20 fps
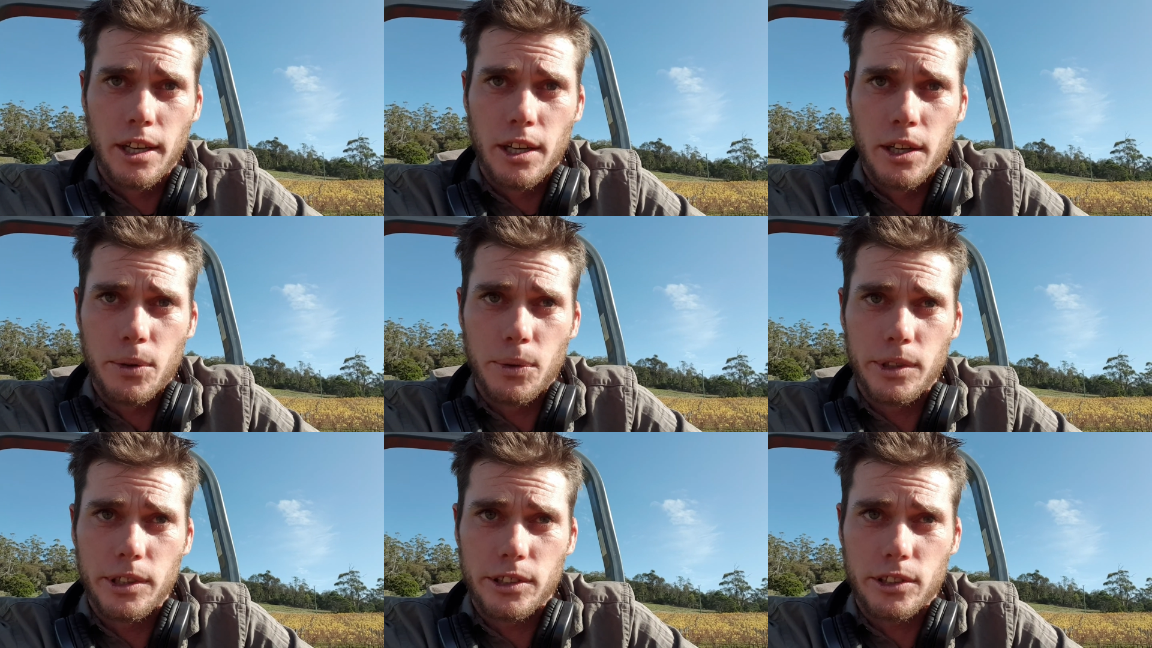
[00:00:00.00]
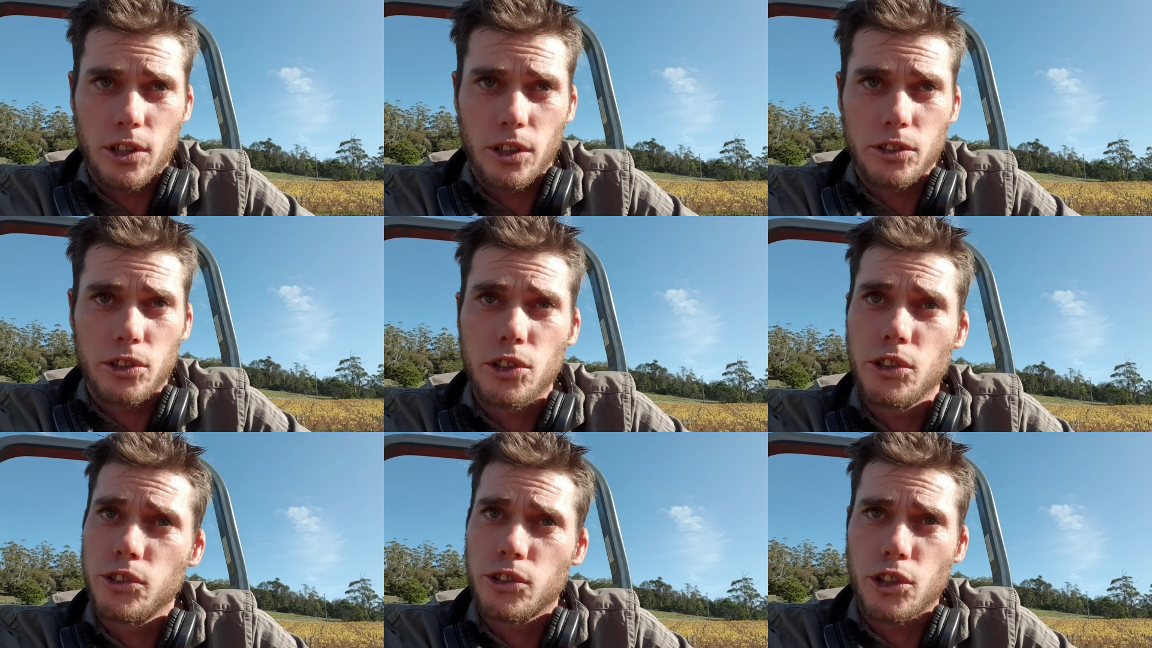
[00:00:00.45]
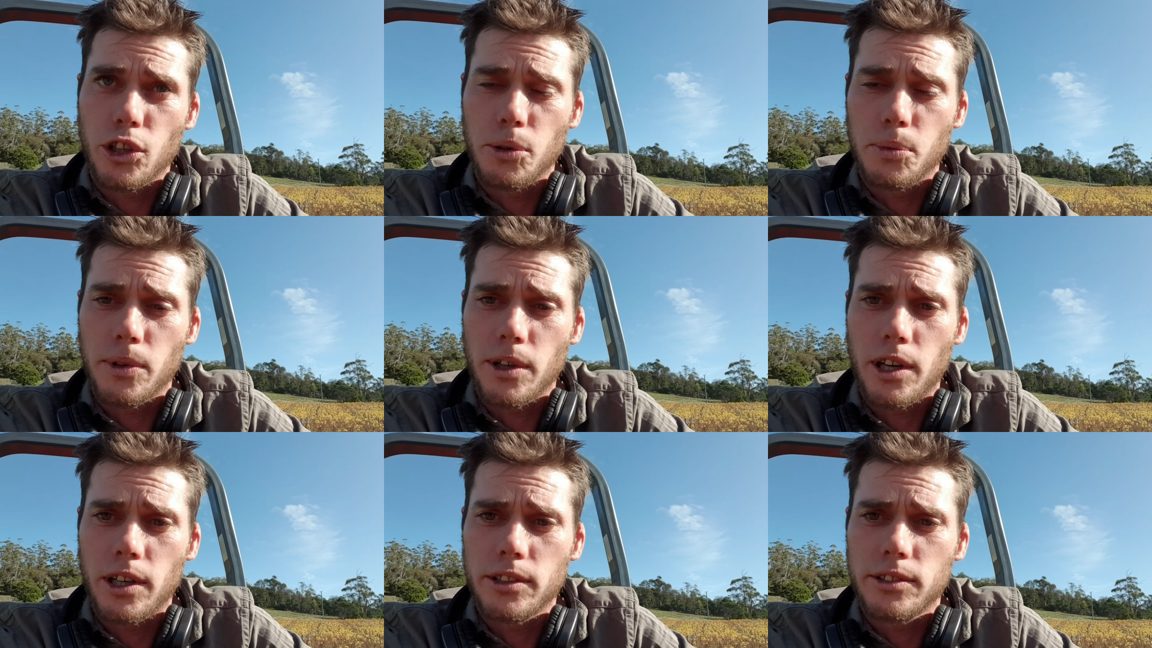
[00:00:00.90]
We just got 2 scoop
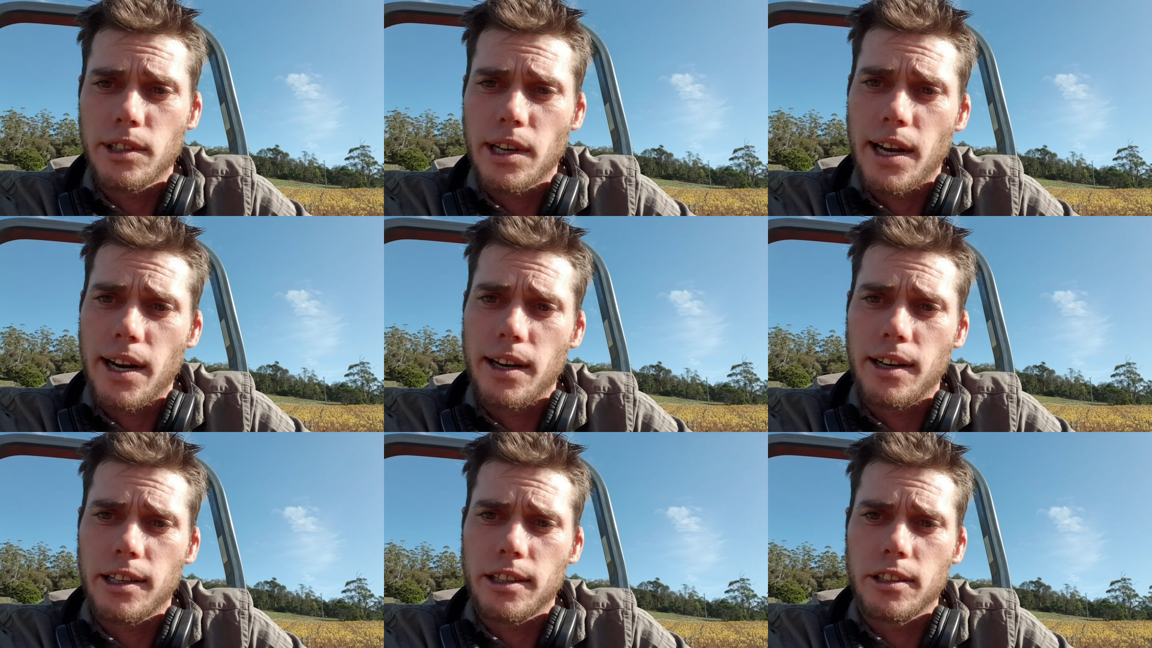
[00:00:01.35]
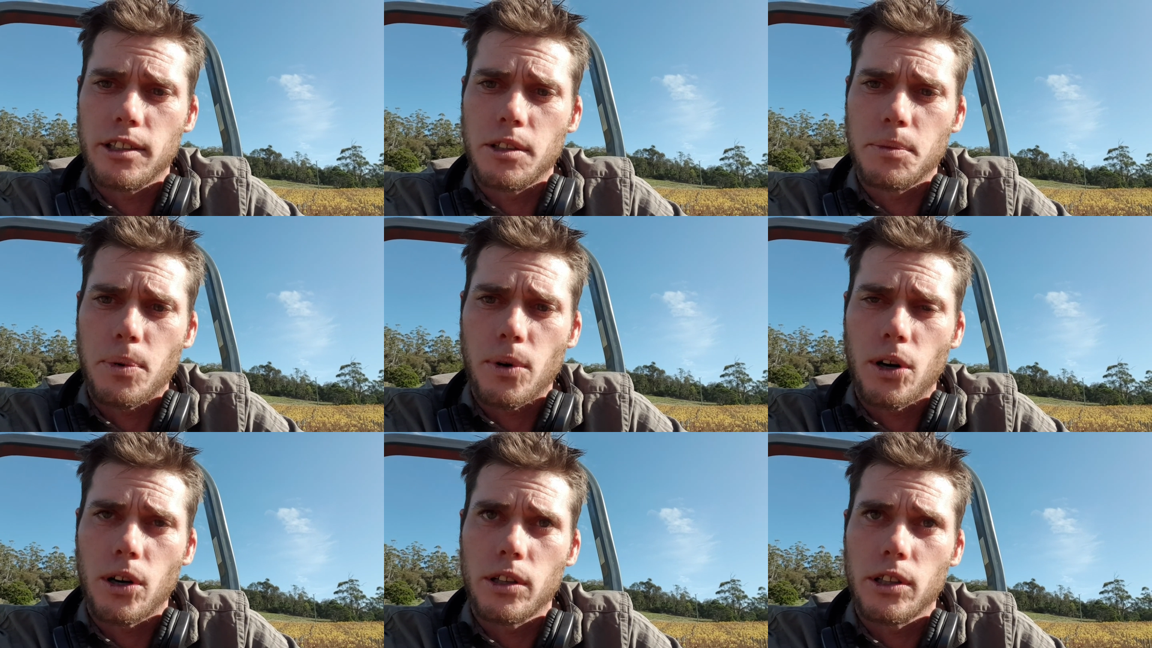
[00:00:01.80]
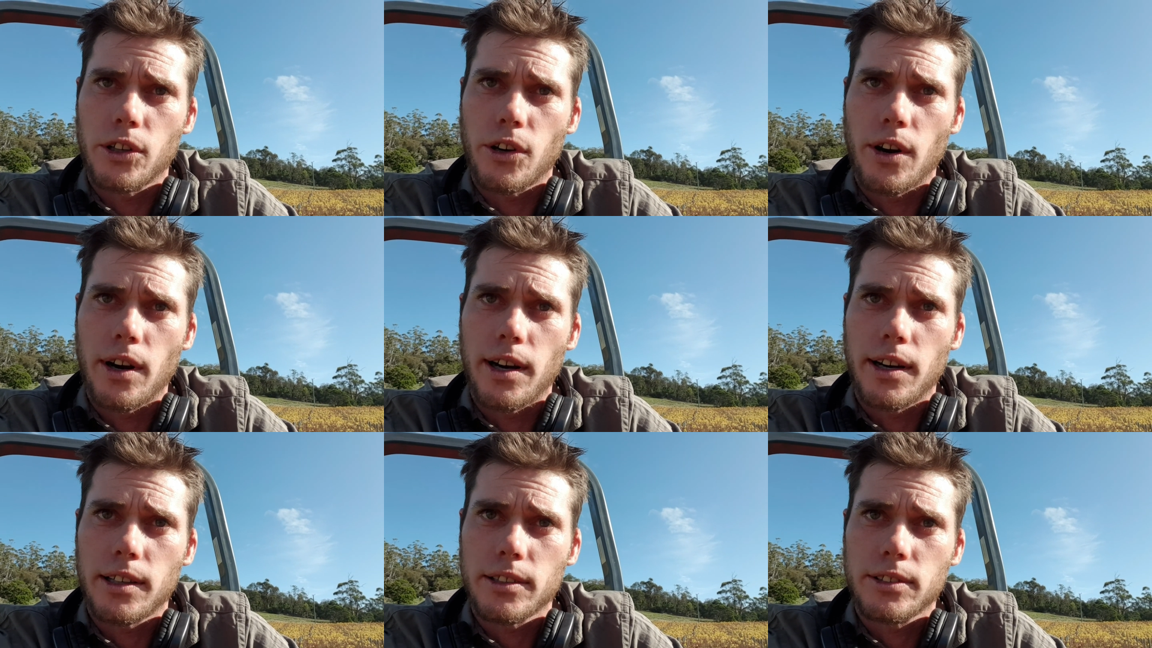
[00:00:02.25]
loads, added it to the pile of
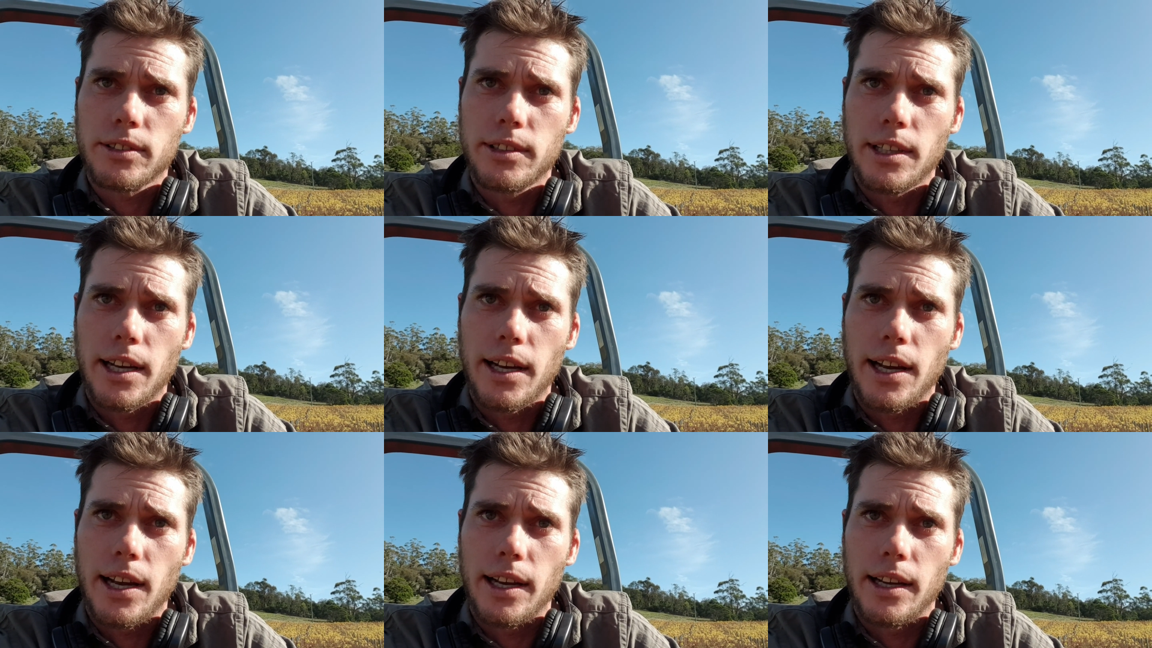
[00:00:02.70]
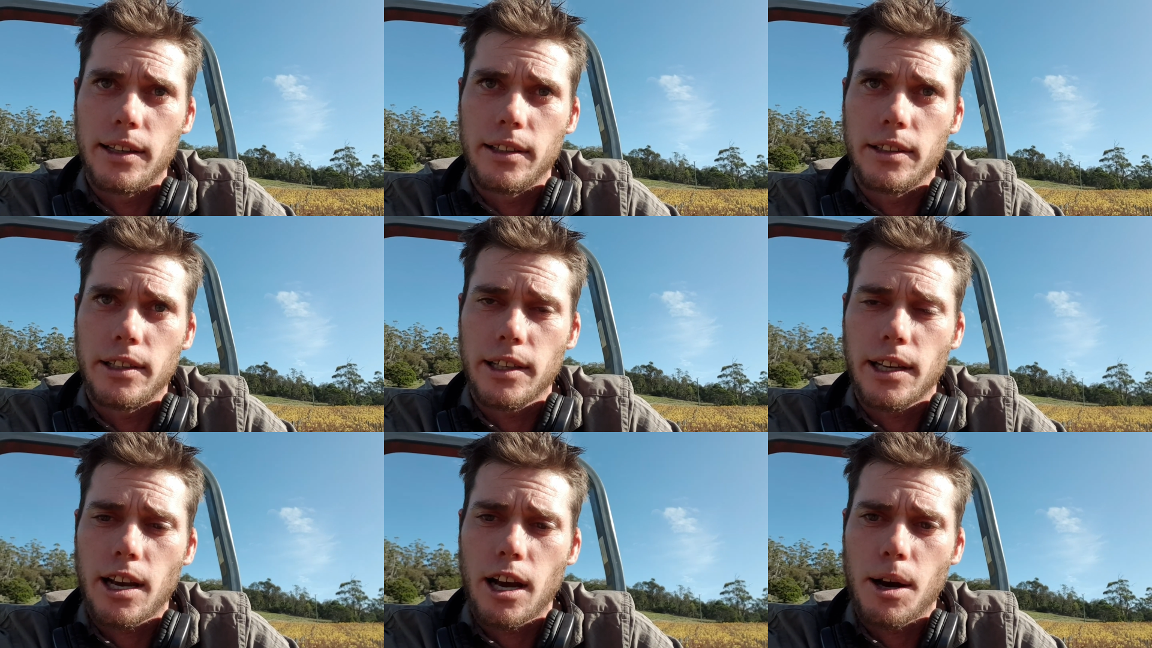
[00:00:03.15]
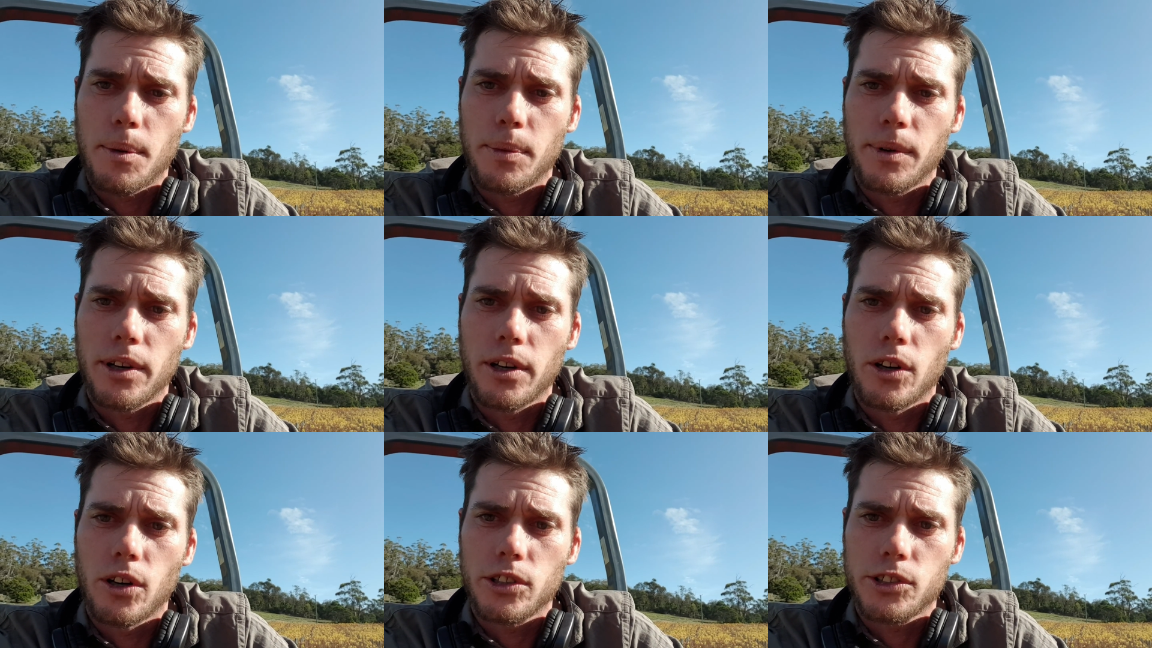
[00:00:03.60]
grass, and the carbon
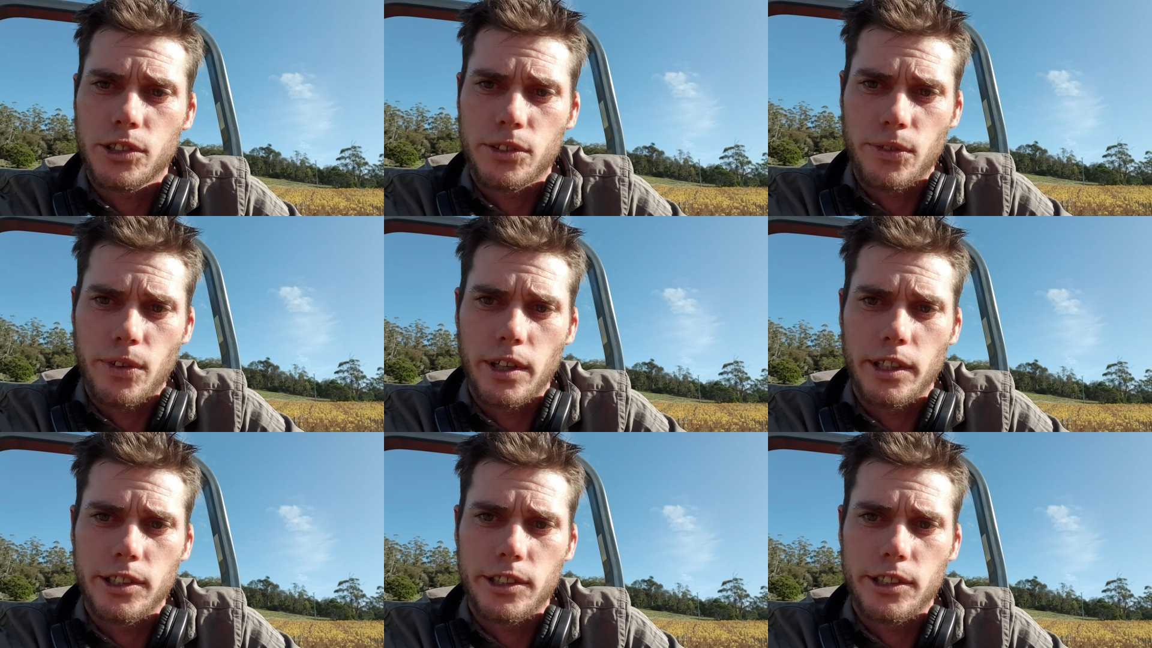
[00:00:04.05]
and nitrogen